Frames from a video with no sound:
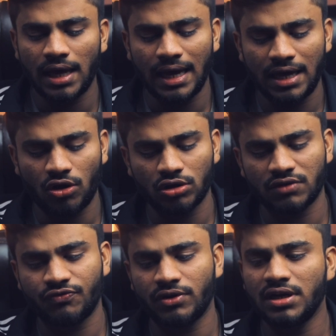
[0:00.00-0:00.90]
And on
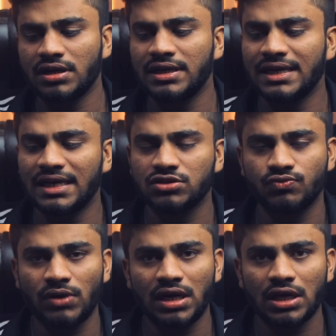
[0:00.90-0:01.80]
the front it has
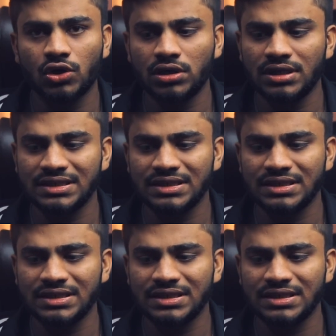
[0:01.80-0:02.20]
very good